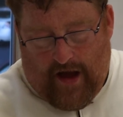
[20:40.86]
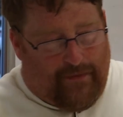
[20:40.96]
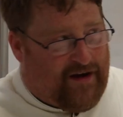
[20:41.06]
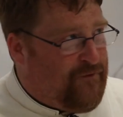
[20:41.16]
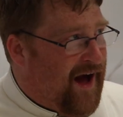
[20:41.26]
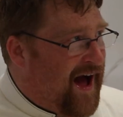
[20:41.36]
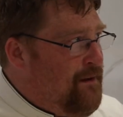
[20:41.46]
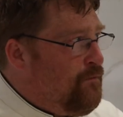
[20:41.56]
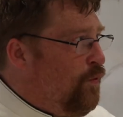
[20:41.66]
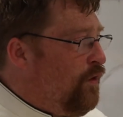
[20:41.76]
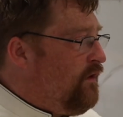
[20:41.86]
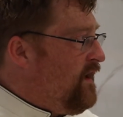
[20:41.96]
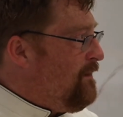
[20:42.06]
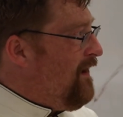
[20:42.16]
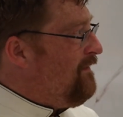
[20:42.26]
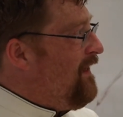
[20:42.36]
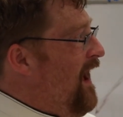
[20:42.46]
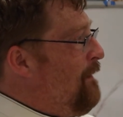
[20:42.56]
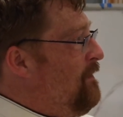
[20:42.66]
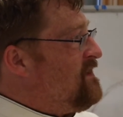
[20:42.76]
But if I'm worried about the
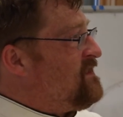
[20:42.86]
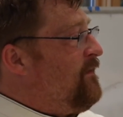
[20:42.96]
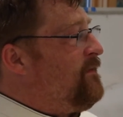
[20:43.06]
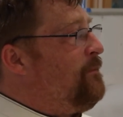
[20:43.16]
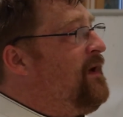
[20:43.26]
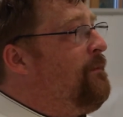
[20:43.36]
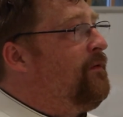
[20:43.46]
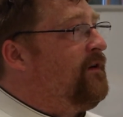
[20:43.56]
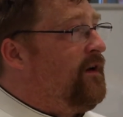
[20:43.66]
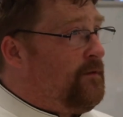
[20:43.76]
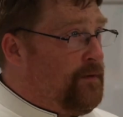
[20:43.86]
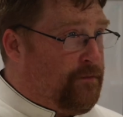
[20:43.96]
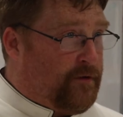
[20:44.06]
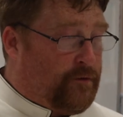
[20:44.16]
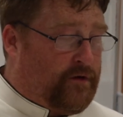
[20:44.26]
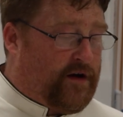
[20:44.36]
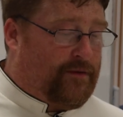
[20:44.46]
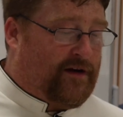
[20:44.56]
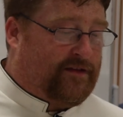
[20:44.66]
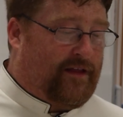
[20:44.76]
happiness of other people and other people are worried
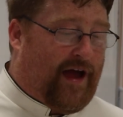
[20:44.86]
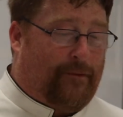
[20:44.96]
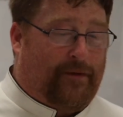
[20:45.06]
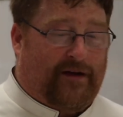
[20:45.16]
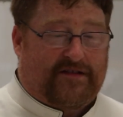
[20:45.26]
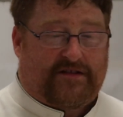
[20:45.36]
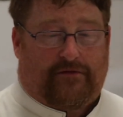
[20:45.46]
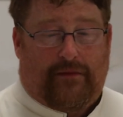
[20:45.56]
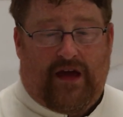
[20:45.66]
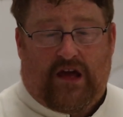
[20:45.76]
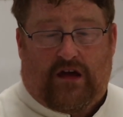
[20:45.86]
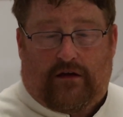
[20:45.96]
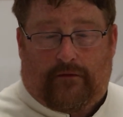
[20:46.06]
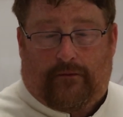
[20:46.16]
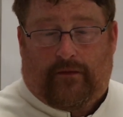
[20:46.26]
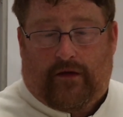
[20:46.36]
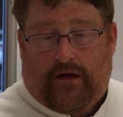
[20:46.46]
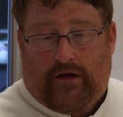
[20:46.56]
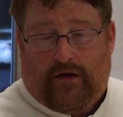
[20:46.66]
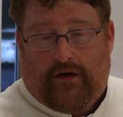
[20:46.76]
about the happiness of me,
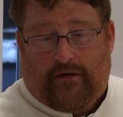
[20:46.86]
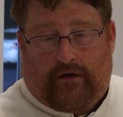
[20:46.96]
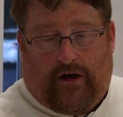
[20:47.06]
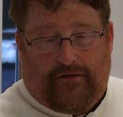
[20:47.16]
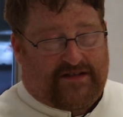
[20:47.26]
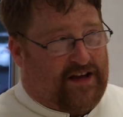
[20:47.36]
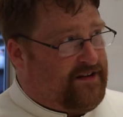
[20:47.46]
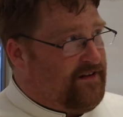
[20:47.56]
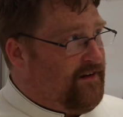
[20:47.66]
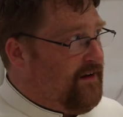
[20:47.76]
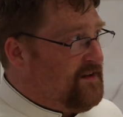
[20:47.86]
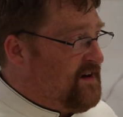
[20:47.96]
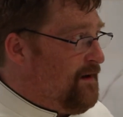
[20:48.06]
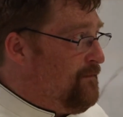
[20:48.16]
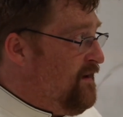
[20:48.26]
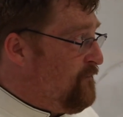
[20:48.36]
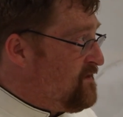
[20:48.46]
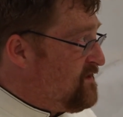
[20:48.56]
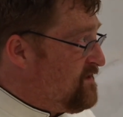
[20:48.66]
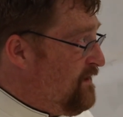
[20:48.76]
then all of a sudden it's not me
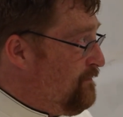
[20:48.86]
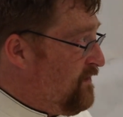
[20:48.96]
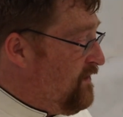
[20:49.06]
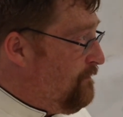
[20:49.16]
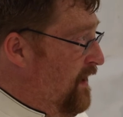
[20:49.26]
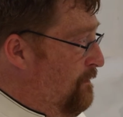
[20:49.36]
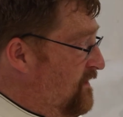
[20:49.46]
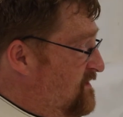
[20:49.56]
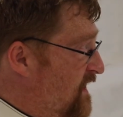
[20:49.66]
versus 8 billion people,